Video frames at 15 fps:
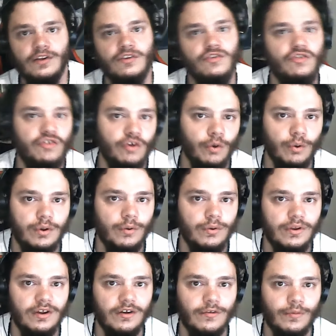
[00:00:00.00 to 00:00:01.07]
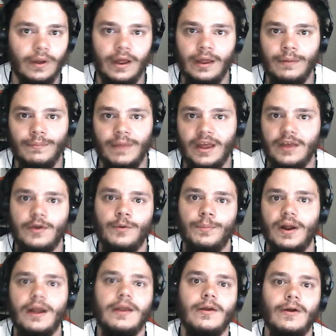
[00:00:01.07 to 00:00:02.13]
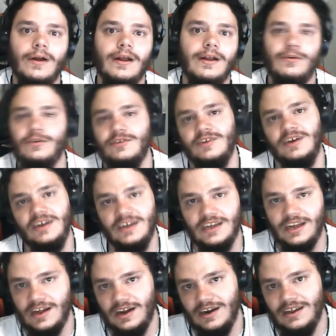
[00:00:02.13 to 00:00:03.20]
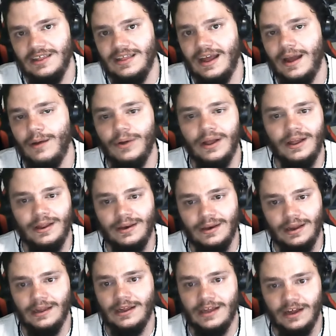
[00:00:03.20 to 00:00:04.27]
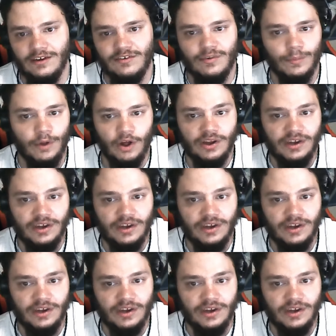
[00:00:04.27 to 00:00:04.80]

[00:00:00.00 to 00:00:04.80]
juke you this way, make you break your ankles, and he can cut it that way and catch the ball.